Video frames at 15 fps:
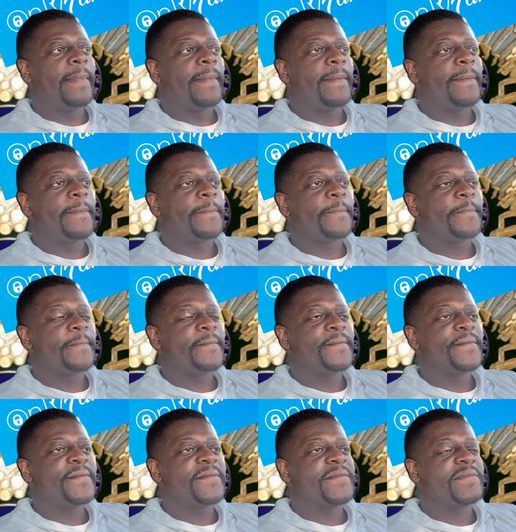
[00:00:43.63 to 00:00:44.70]

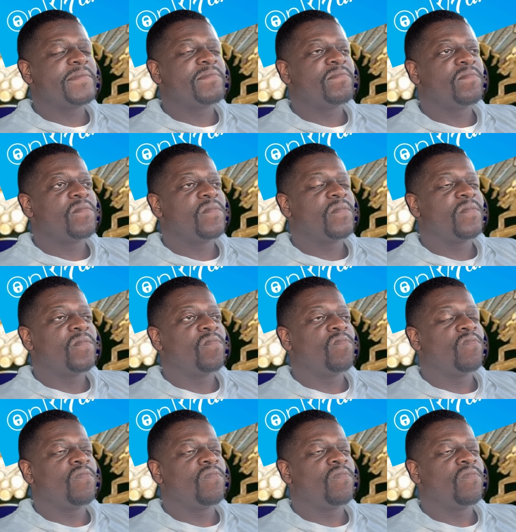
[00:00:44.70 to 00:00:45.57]
(silence)